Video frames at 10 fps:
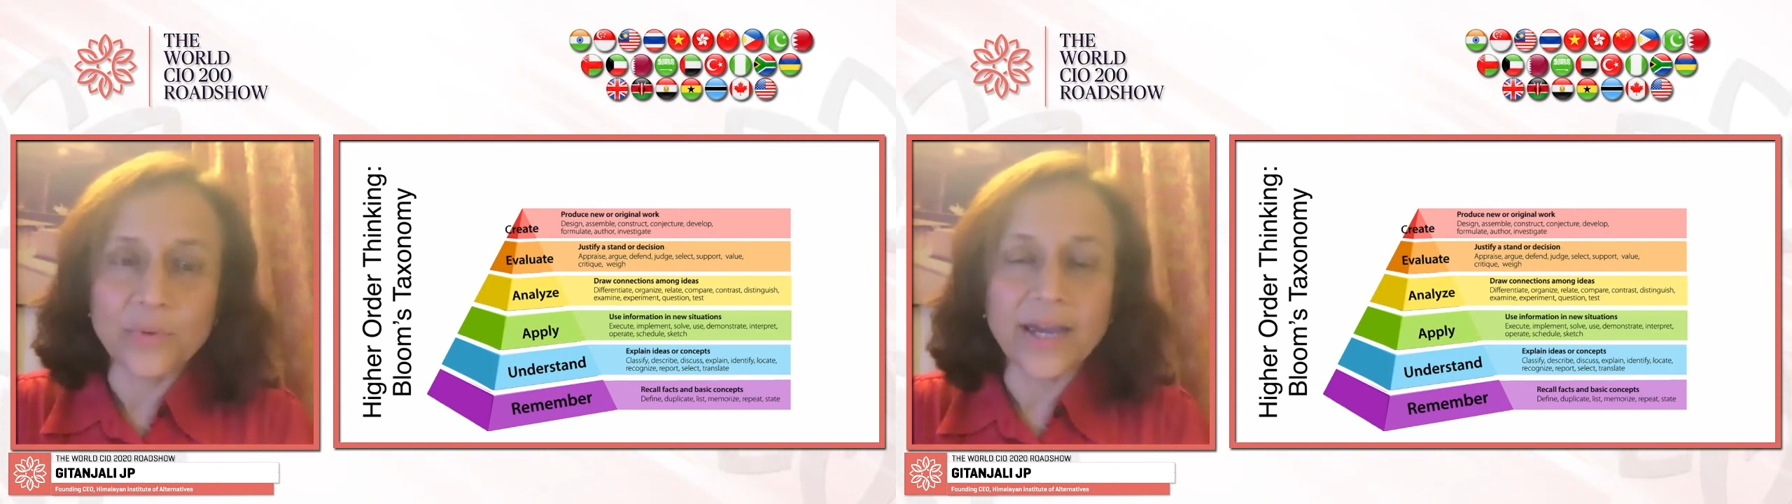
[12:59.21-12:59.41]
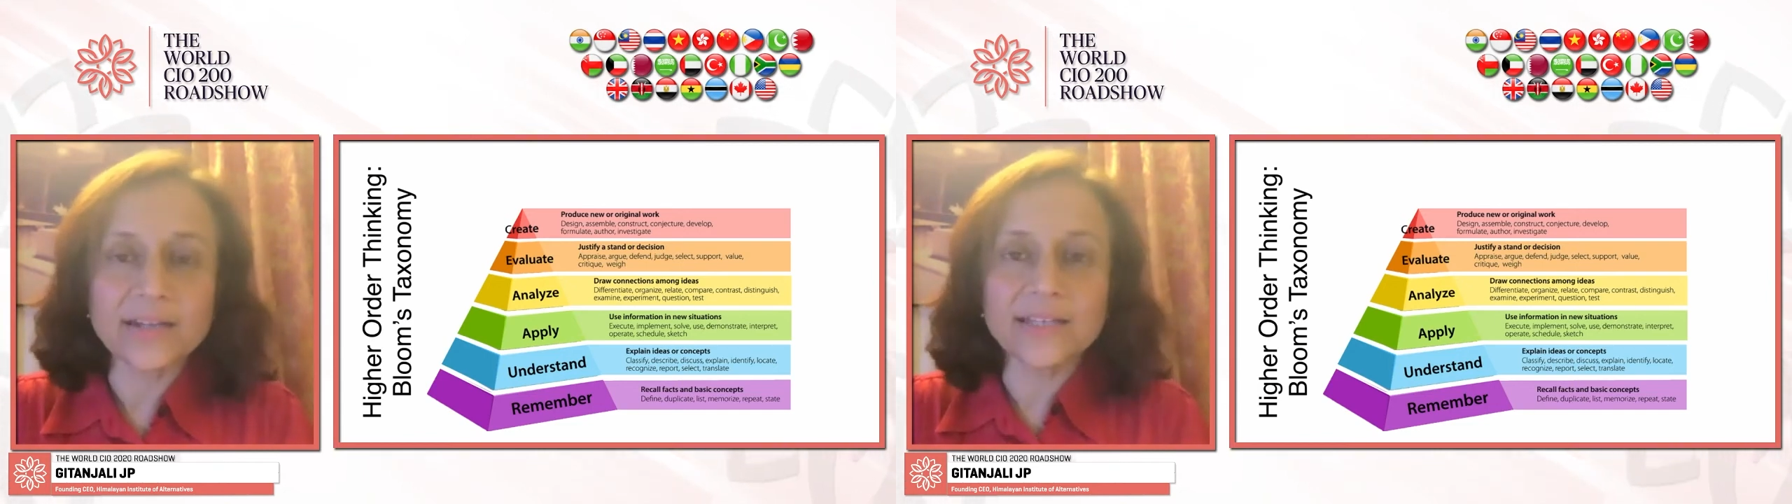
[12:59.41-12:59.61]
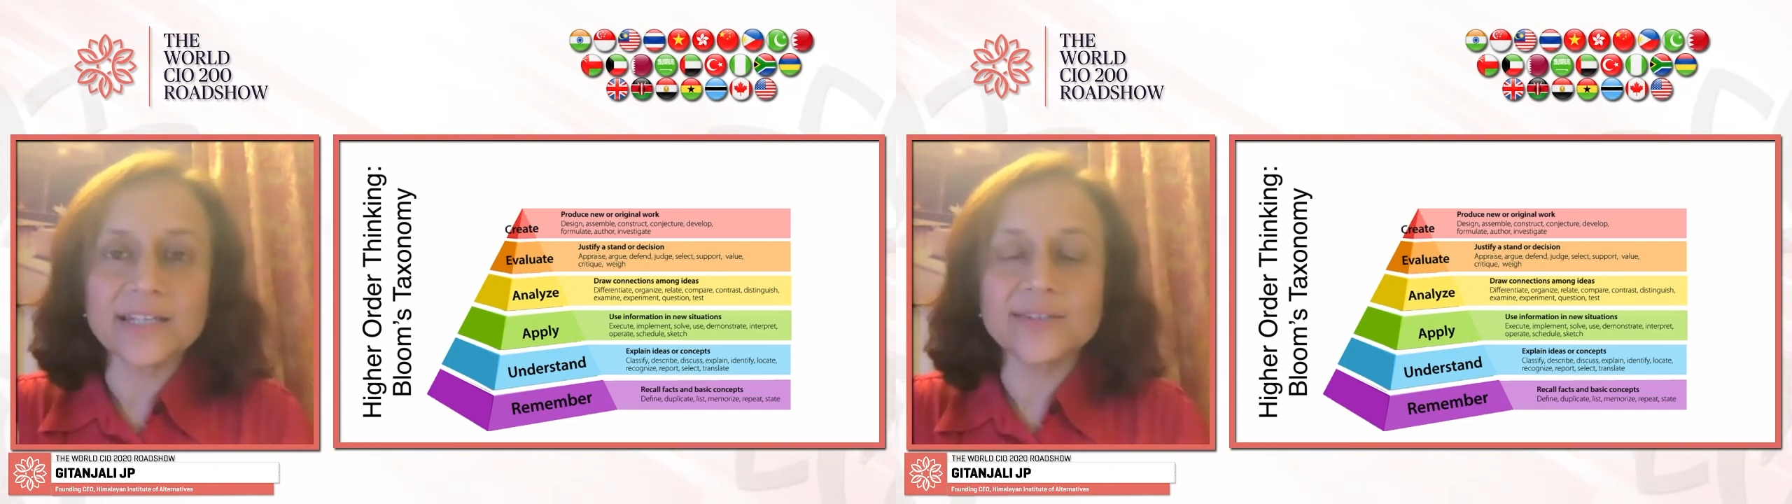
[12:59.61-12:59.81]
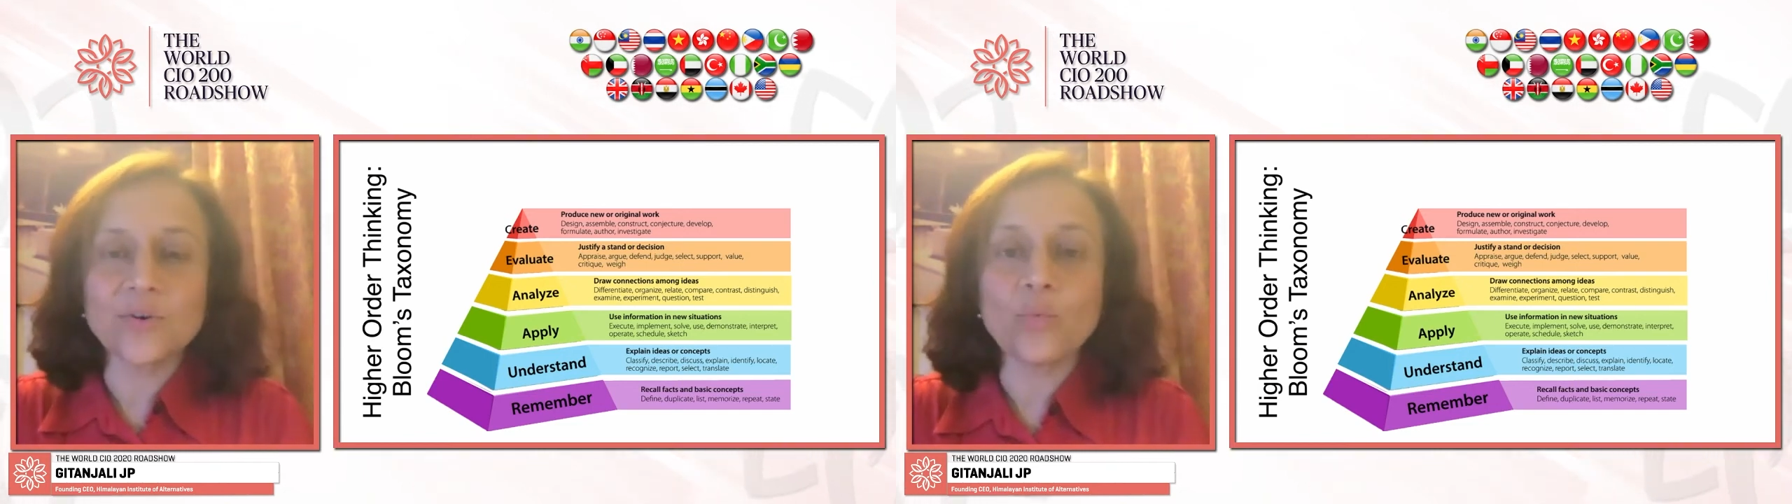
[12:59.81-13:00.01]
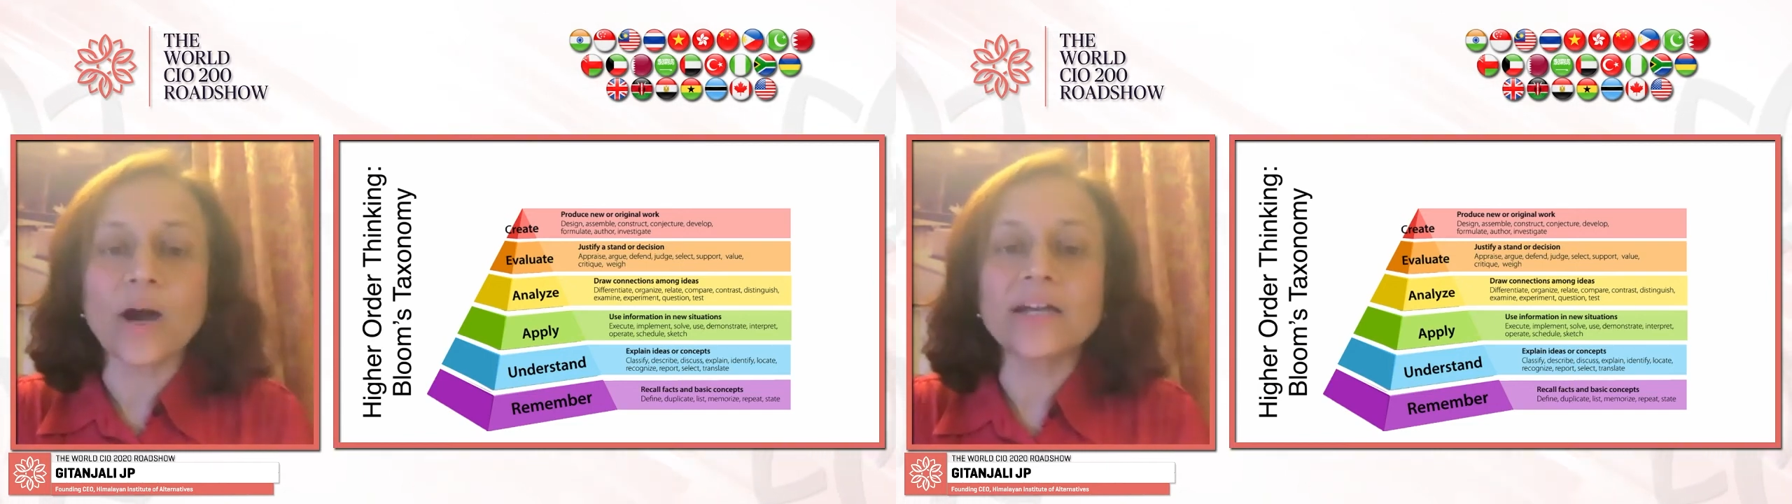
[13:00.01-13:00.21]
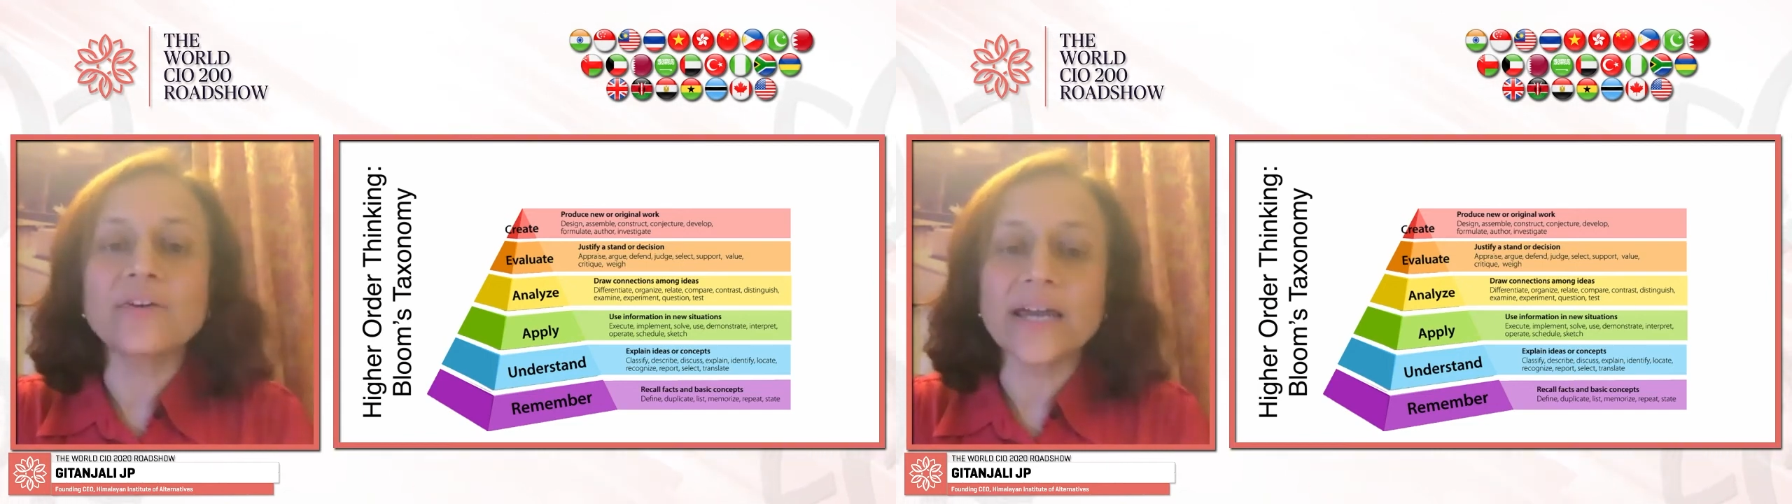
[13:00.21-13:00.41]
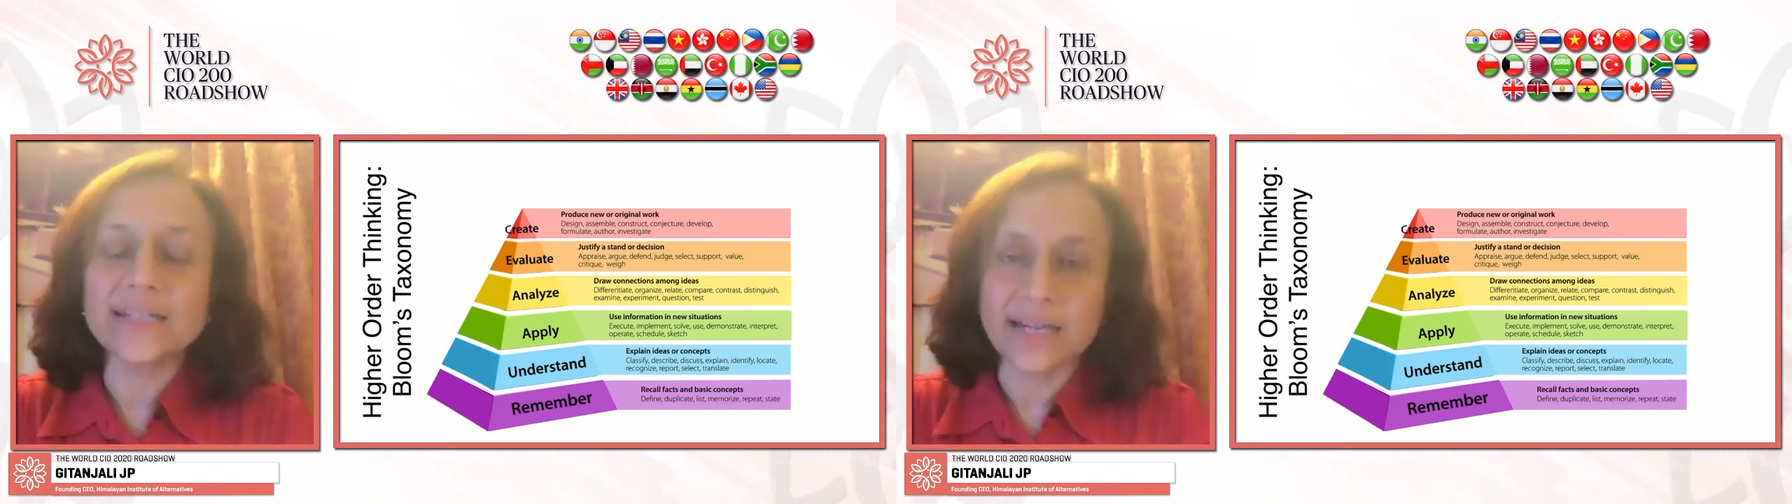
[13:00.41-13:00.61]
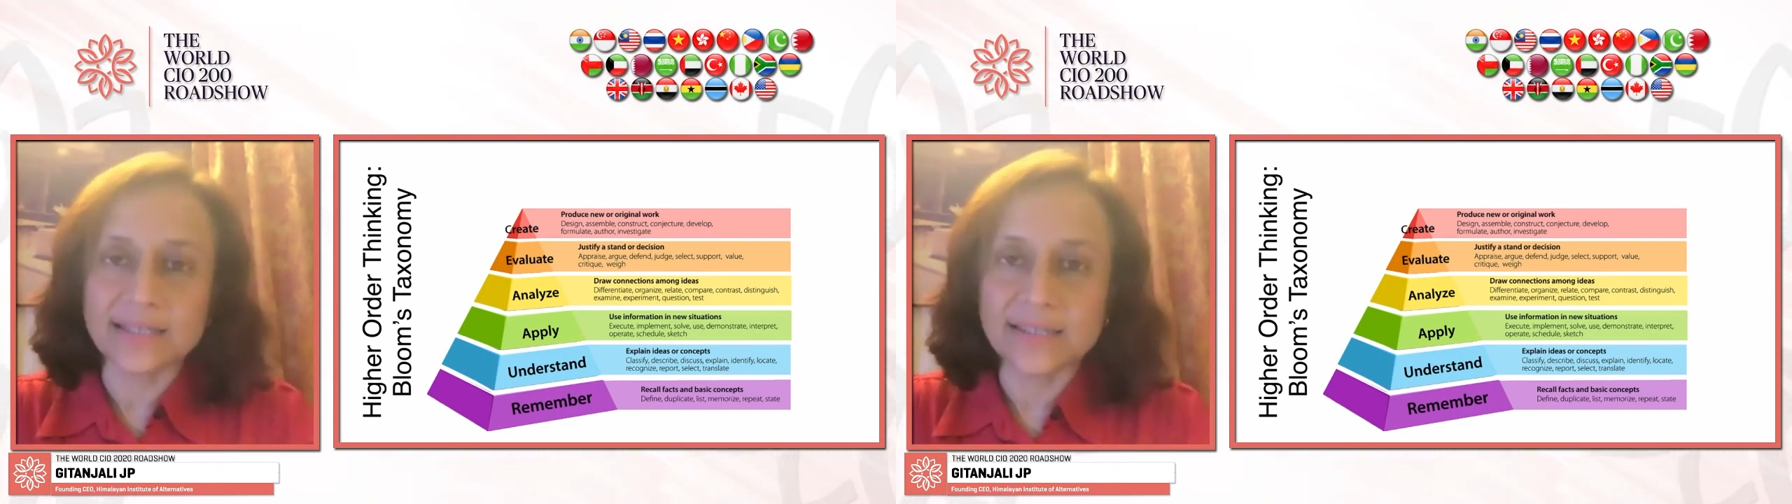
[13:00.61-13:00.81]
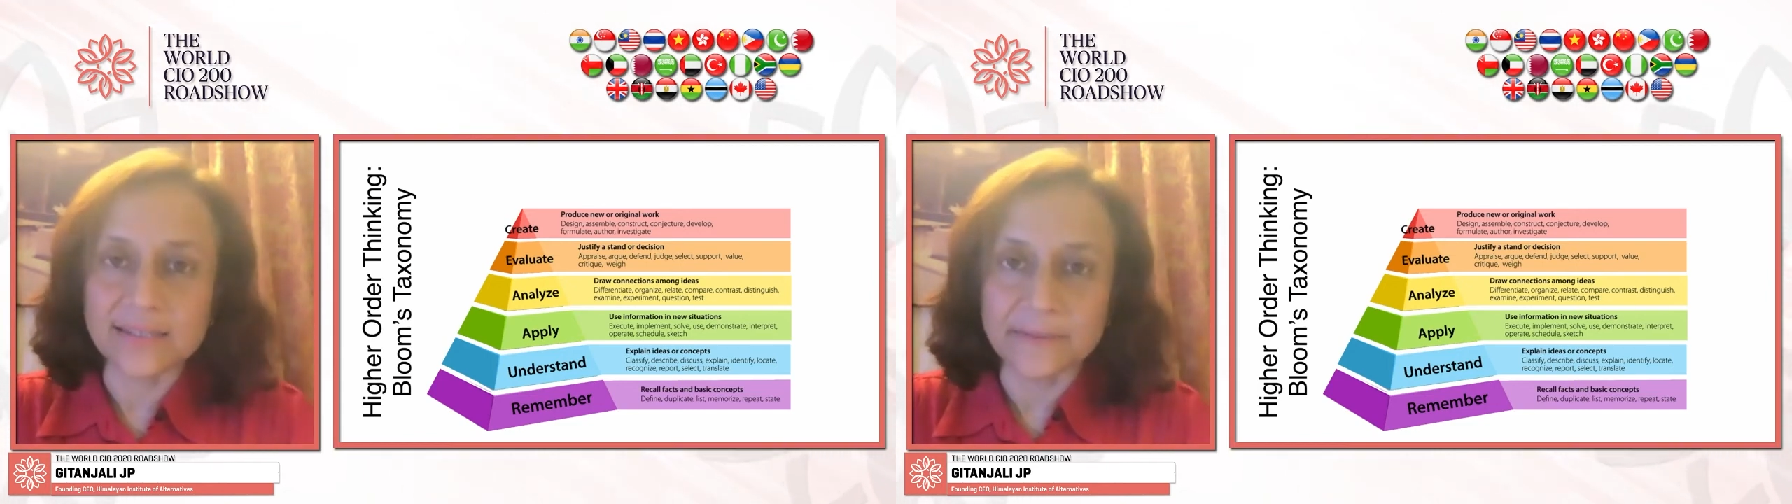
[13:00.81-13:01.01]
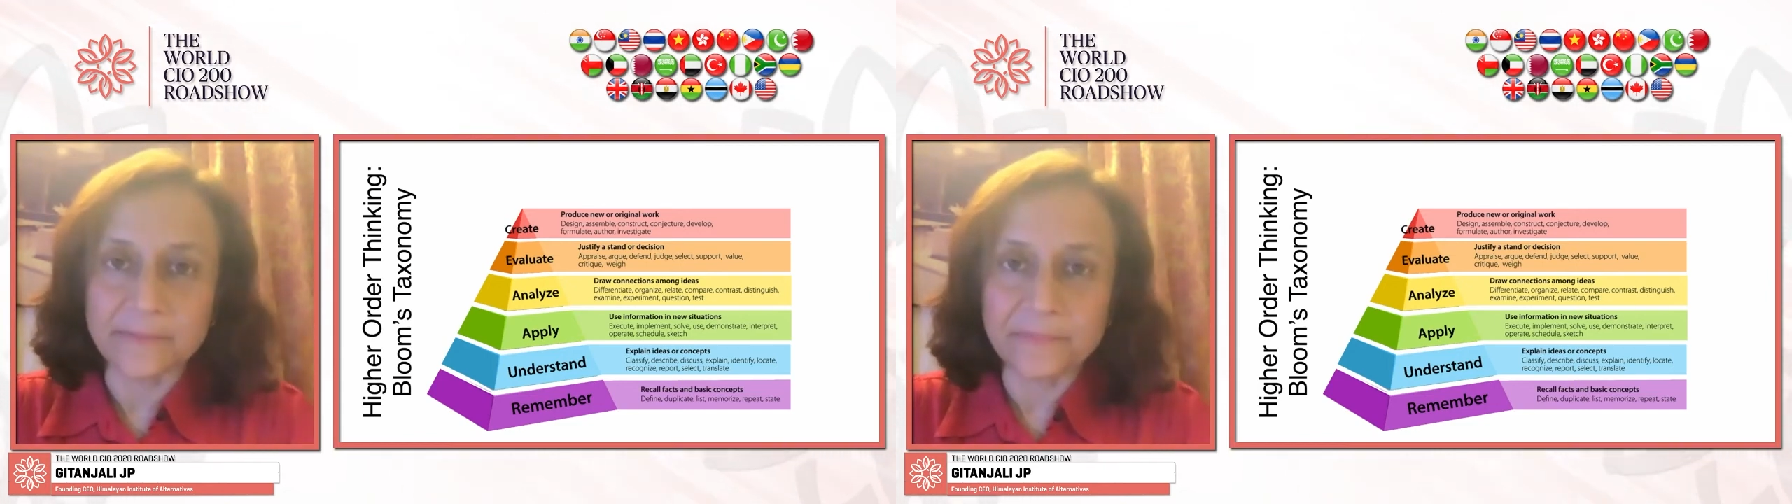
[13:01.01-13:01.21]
where there is no one right answer.